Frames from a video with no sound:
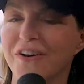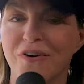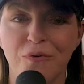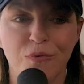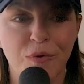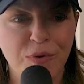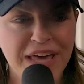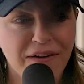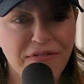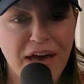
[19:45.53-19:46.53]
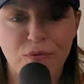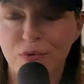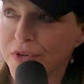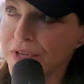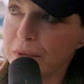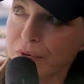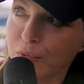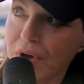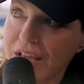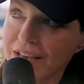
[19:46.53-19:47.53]
Oh, well, we have that rule
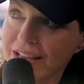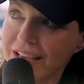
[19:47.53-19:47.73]
number one,